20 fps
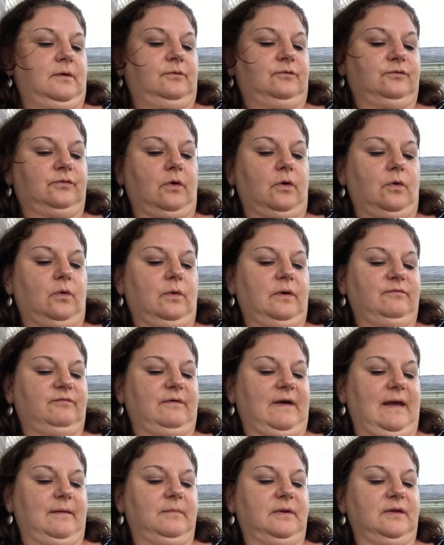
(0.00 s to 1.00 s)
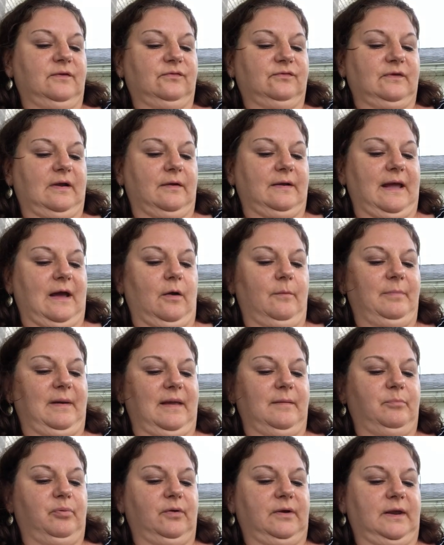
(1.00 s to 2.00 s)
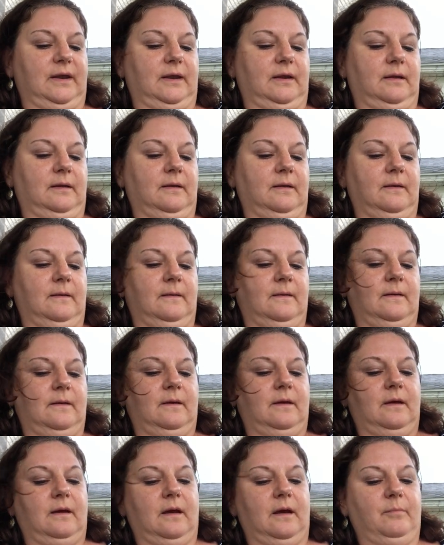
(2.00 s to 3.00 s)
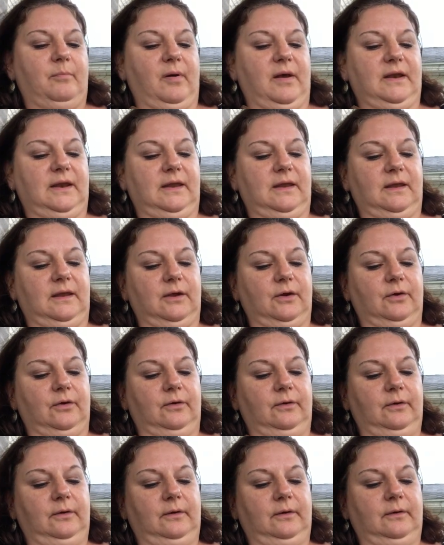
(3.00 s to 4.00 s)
So if I'm going to start out by putting a bunny ear